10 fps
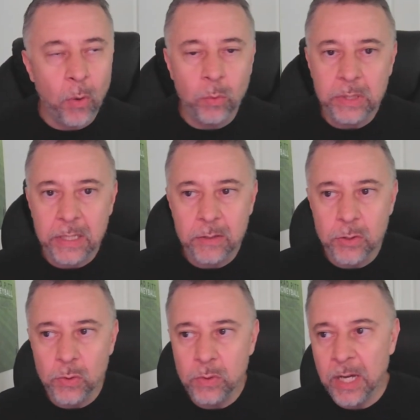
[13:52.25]
only
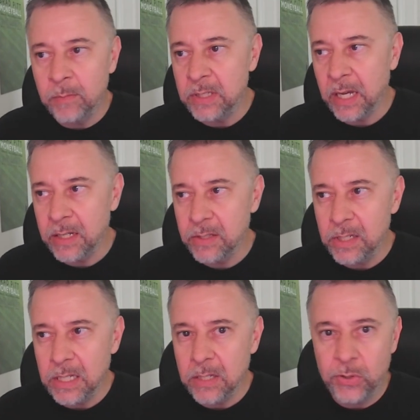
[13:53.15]
do Diamond
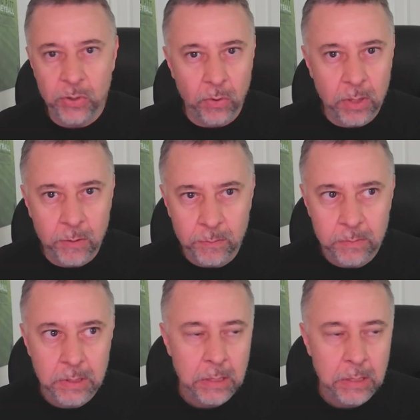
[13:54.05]
Dynasty solo,